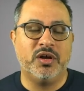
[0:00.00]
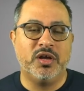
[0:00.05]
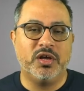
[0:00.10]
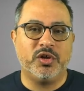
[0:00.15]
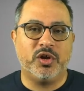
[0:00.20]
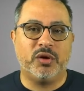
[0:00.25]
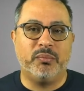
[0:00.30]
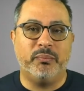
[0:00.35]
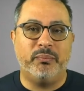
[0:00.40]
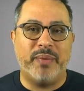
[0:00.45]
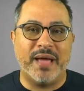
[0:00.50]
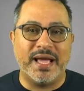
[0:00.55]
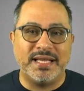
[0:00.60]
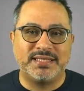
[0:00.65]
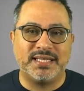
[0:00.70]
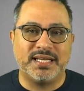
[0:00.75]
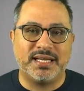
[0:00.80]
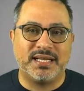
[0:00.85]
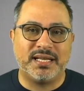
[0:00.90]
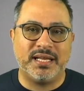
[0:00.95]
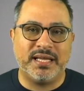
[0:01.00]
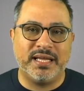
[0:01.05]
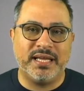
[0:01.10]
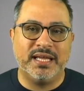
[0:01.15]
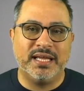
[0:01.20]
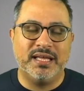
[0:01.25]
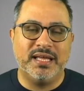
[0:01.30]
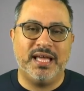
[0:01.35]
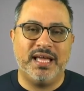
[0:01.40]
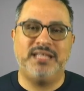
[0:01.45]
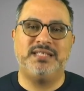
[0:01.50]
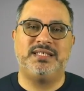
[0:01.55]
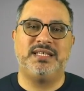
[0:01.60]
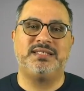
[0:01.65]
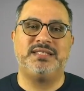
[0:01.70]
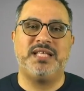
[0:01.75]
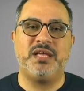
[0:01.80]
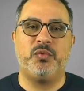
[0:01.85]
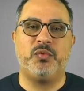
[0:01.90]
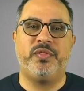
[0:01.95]
you're basically
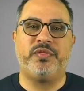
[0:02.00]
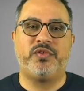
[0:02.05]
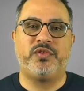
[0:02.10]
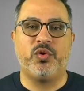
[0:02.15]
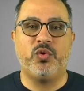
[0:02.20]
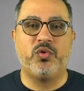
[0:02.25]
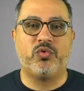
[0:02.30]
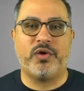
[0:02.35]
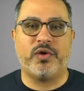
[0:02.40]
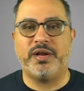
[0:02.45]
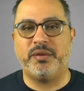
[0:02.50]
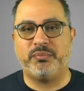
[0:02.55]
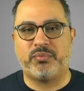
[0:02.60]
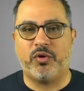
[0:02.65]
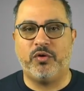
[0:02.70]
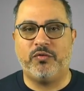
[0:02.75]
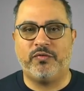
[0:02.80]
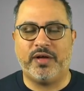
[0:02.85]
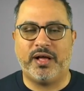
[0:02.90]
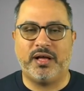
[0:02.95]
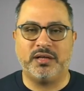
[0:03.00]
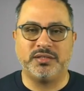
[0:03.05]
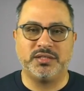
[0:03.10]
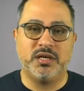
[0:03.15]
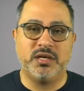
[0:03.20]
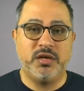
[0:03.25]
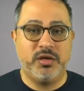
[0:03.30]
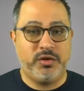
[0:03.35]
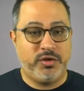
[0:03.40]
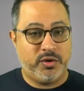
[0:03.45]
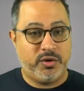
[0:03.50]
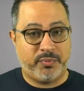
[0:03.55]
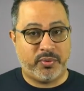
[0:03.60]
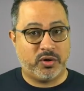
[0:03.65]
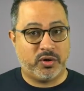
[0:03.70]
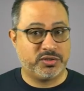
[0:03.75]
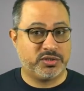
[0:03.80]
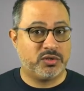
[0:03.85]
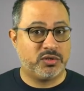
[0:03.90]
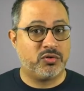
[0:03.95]
existing with two credit profiles your
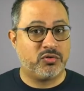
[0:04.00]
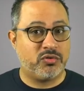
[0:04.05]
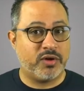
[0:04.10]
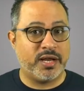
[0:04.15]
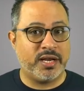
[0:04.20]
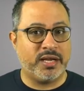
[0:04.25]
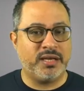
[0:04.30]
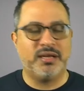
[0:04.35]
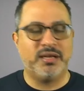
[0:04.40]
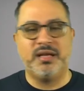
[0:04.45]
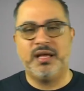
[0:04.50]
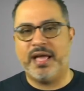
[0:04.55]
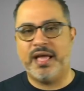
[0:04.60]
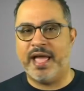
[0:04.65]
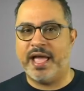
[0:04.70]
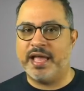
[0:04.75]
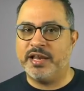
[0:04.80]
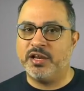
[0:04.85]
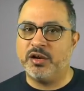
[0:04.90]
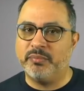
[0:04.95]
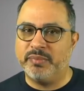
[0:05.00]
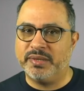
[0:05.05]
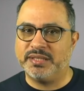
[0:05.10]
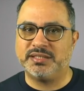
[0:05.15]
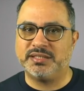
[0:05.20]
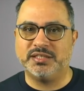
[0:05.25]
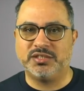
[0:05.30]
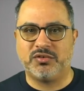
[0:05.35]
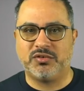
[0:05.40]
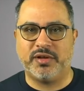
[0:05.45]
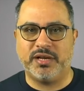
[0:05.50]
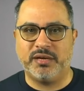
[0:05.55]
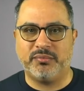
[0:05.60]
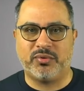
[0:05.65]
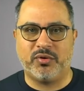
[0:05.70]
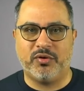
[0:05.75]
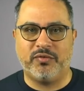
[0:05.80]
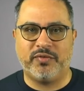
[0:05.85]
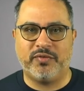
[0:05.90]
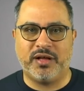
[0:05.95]
personal credit and your business credit
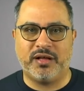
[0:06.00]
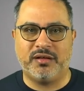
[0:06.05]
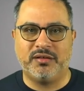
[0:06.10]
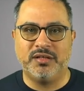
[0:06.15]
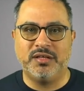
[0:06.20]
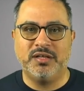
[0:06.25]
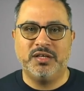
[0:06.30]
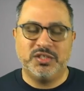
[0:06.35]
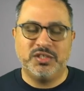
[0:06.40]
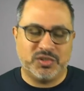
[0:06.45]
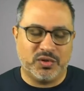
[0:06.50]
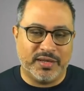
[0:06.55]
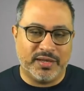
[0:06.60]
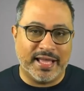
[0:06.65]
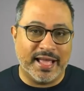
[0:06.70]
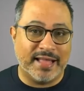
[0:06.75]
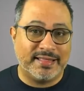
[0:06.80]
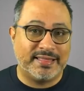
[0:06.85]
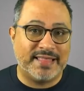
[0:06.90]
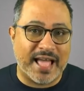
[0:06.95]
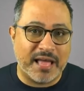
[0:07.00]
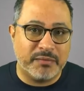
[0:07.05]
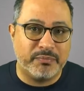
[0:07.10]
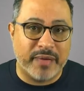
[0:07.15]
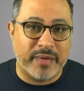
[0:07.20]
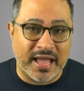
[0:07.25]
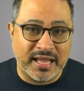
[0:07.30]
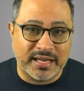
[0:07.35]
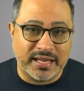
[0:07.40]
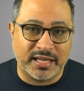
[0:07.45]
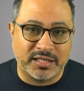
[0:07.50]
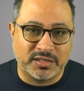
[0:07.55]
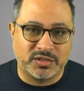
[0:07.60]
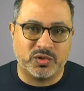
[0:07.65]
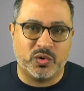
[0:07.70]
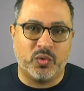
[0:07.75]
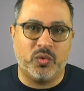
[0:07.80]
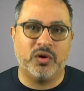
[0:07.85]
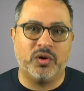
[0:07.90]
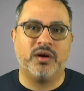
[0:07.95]
profile so get that paydex
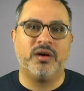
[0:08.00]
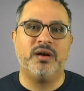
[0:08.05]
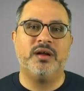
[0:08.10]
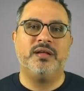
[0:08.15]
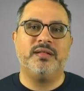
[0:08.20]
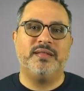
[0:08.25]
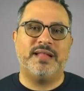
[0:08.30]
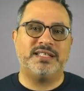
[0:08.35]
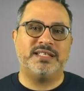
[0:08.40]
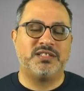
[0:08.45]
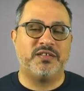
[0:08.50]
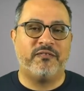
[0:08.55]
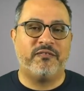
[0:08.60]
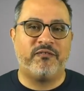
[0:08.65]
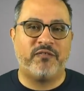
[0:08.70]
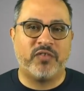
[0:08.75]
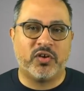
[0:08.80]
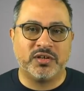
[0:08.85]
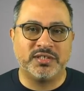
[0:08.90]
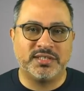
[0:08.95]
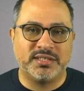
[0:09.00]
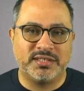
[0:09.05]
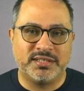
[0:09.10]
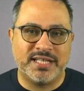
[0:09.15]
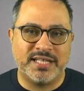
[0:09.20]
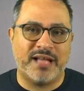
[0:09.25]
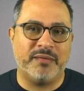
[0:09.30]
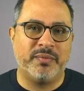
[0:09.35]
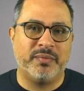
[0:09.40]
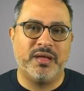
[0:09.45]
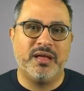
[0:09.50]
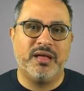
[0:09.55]
score that's the first step